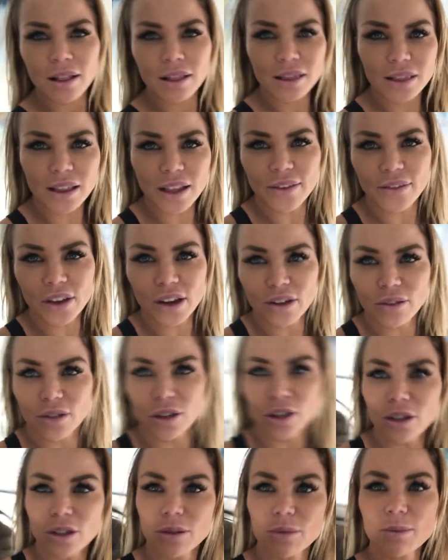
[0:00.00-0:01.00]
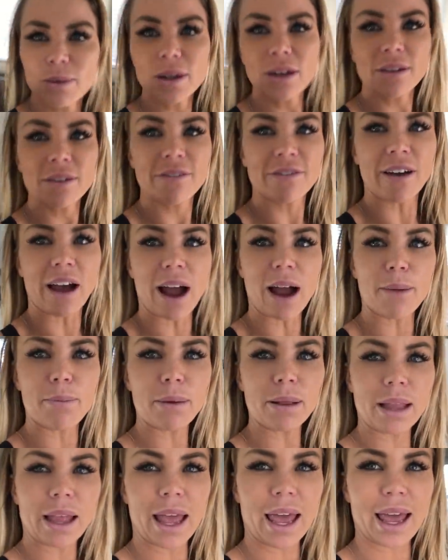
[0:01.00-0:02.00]
living room,
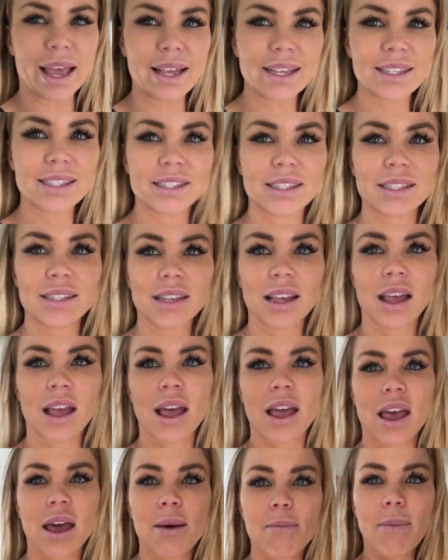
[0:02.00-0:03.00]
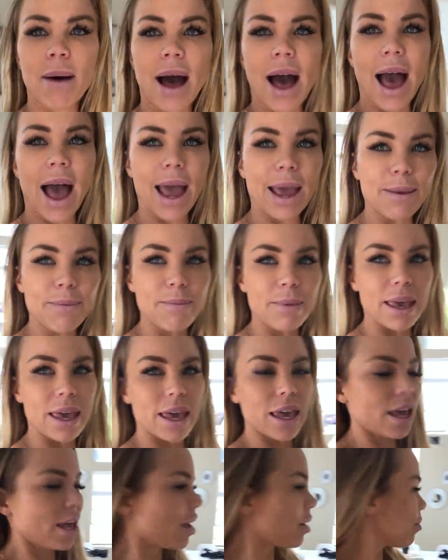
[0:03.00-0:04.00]
fireplace. Behind
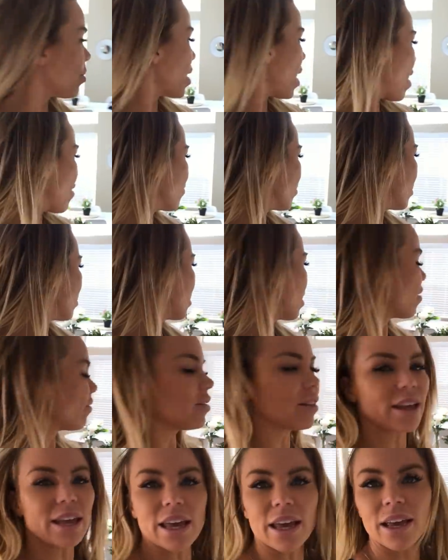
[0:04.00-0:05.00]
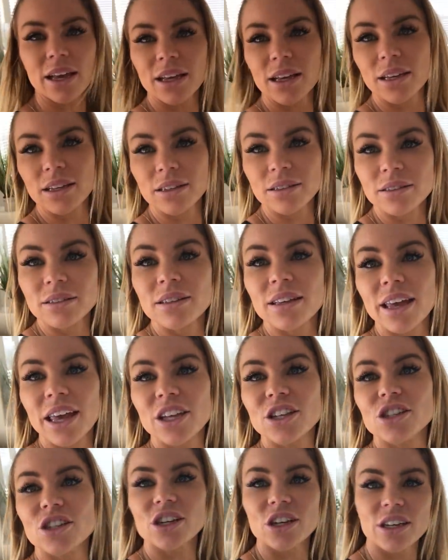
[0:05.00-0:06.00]
me, we have the lovely
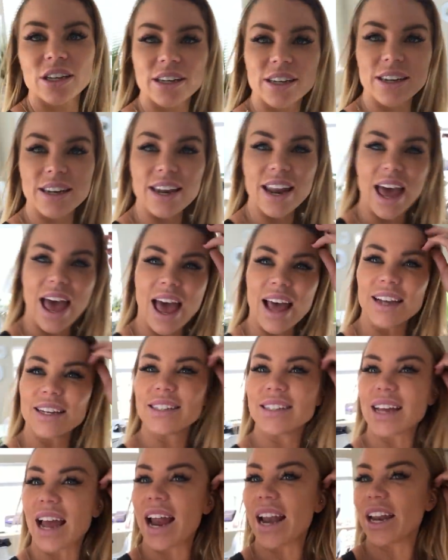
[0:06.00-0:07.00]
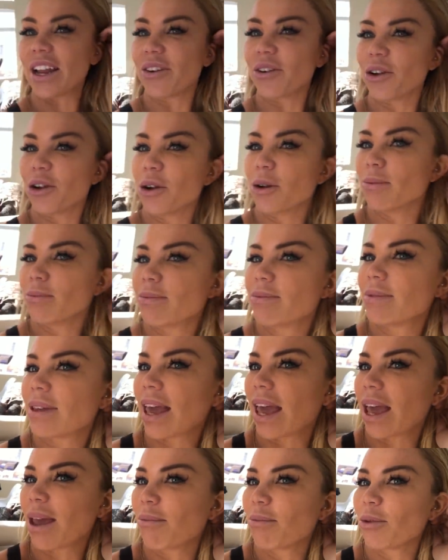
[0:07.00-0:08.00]
kitchenette, dining room,
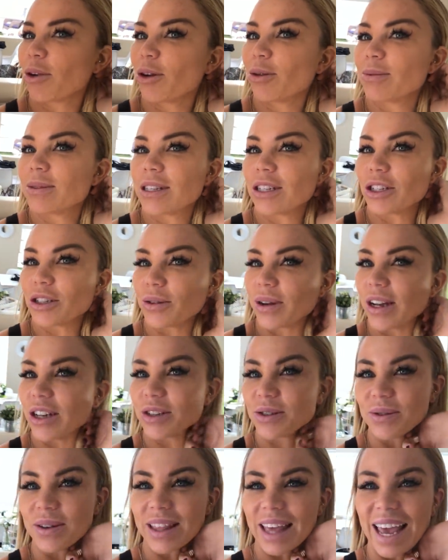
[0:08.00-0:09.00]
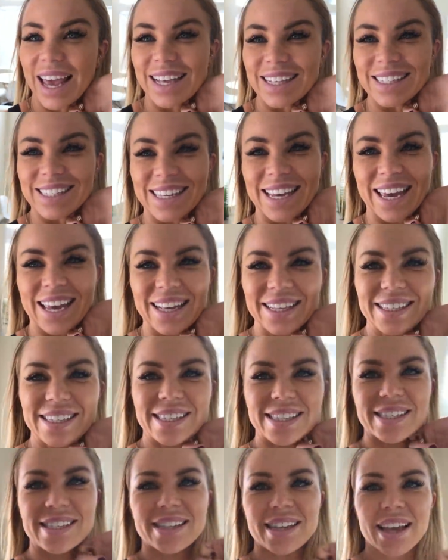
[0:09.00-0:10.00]
game room situation with eight
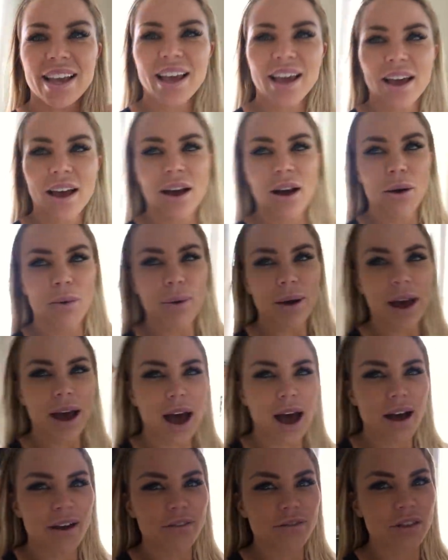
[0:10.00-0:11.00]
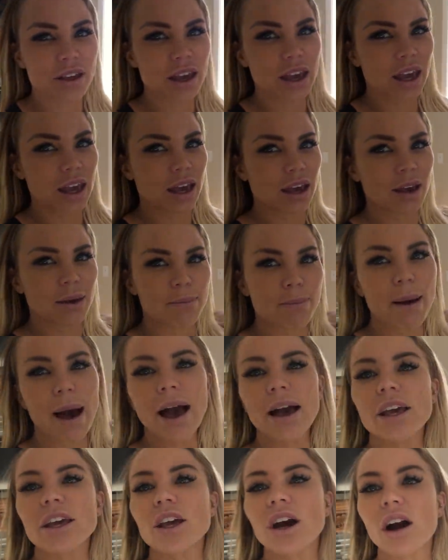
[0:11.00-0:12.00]
seats. We have the
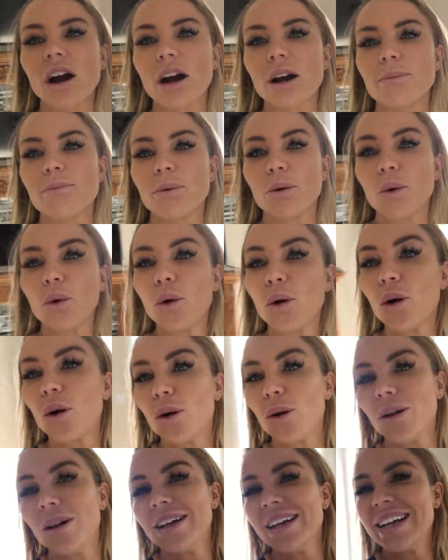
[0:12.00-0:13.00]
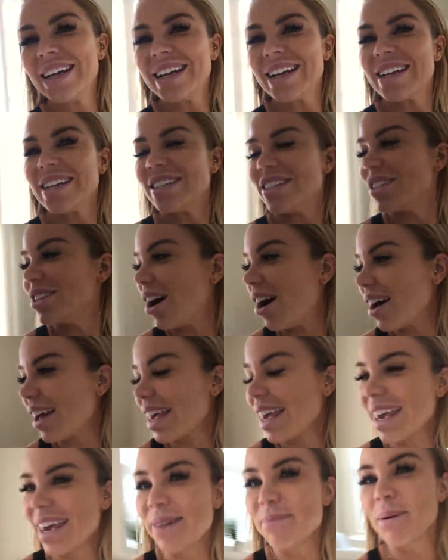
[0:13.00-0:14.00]
backyard, pool,
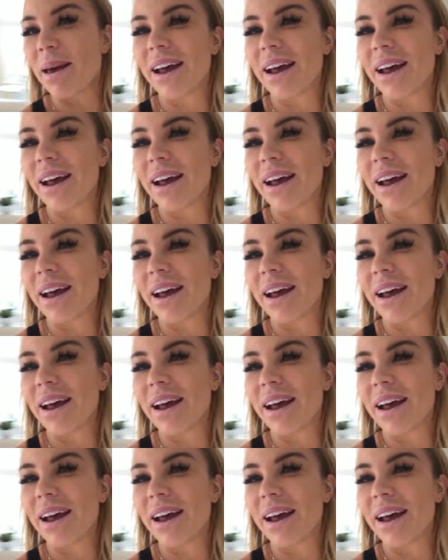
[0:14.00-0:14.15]
doggy,